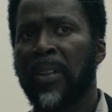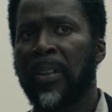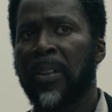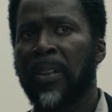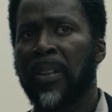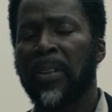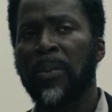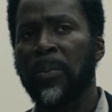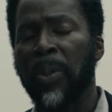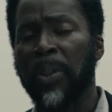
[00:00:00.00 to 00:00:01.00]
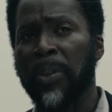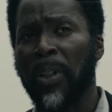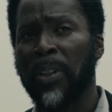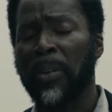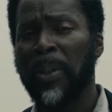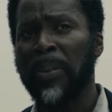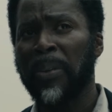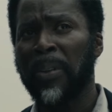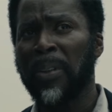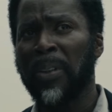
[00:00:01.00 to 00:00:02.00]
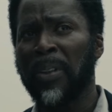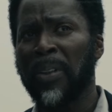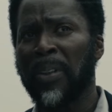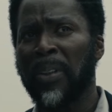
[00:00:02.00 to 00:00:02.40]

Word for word: is truly not what it seems,